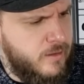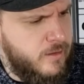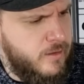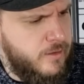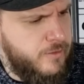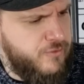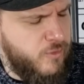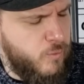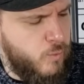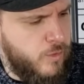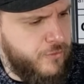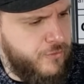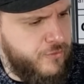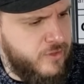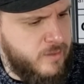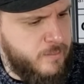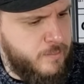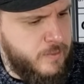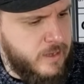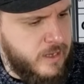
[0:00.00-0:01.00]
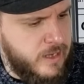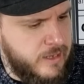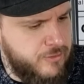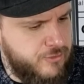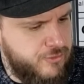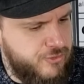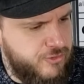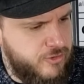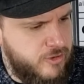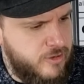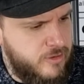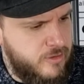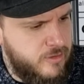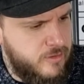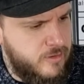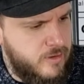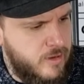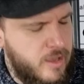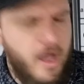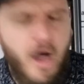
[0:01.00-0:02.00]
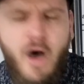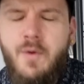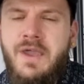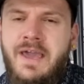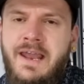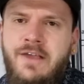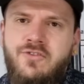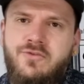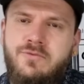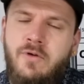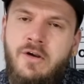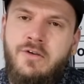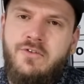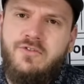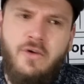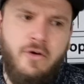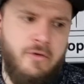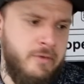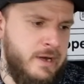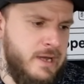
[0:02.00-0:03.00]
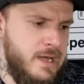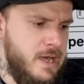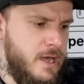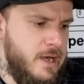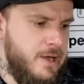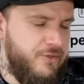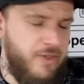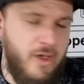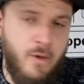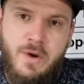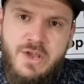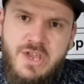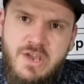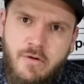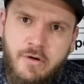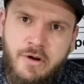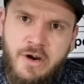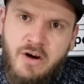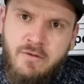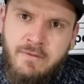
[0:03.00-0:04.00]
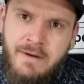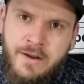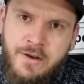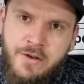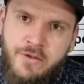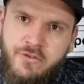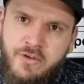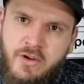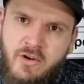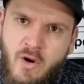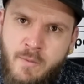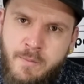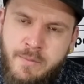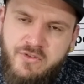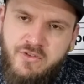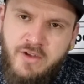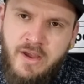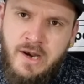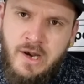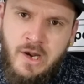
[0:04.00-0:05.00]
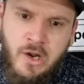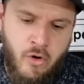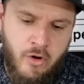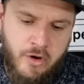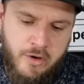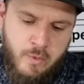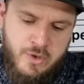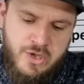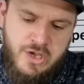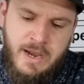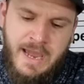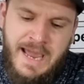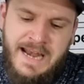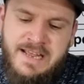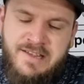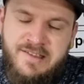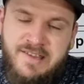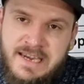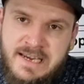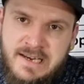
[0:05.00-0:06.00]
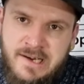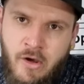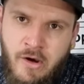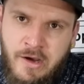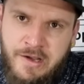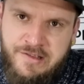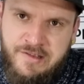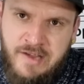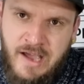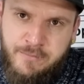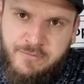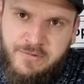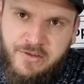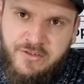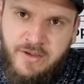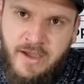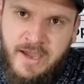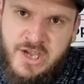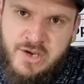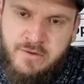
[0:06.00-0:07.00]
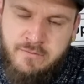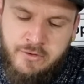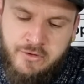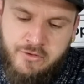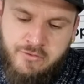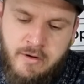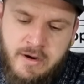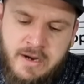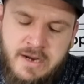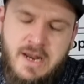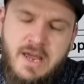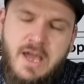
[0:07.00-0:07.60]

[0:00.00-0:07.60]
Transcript: So it wasn't the pitch. Oh yeah, that's right, sorry. So when you've got it around the 0% lock, when your LED lights up to say you're at green,